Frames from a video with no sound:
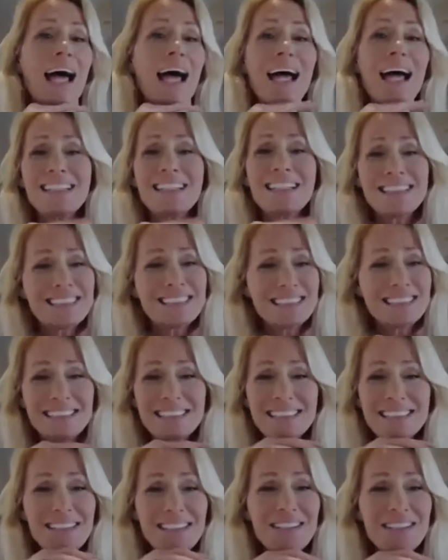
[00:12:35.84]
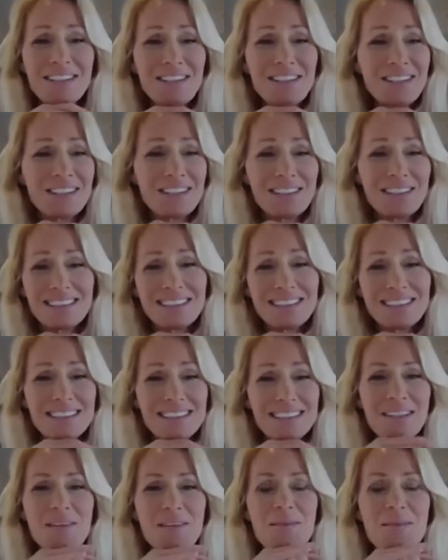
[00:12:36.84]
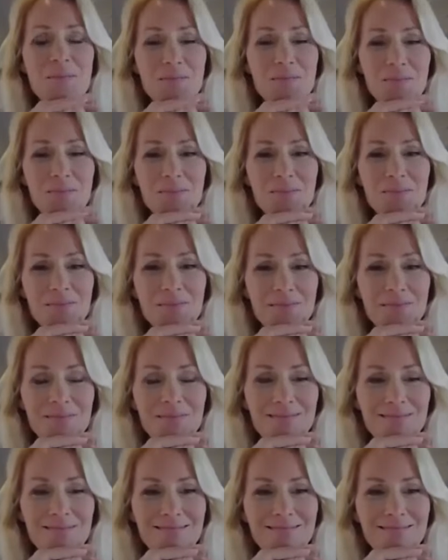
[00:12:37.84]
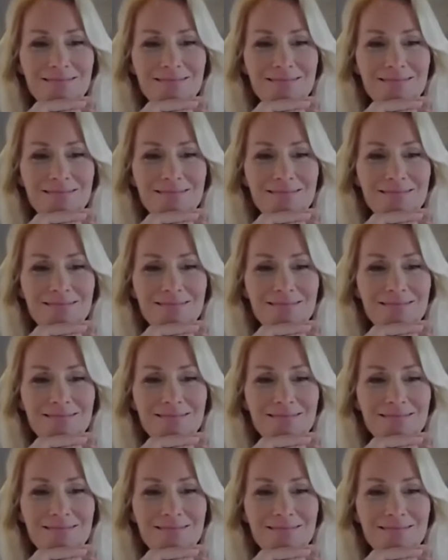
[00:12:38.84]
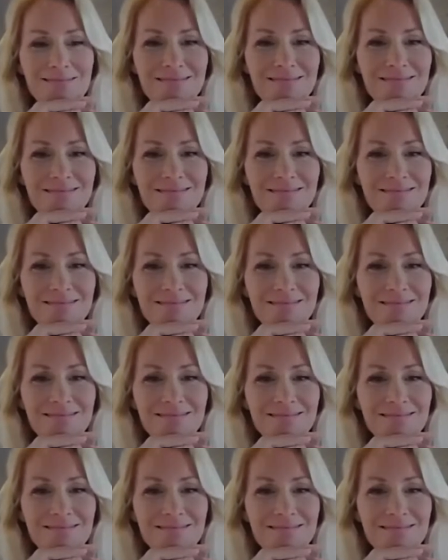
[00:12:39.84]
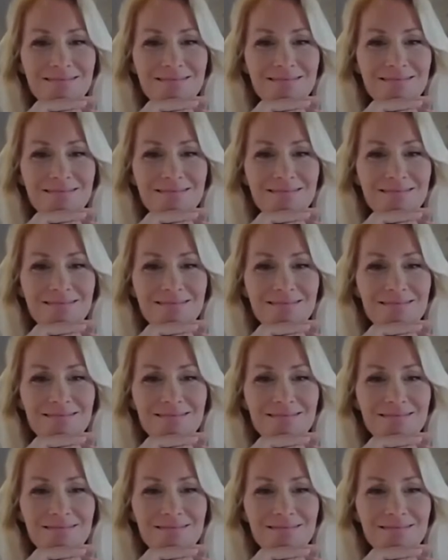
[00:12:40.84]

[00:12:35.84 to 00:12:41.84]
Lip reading: No words are spoken by the person on screen.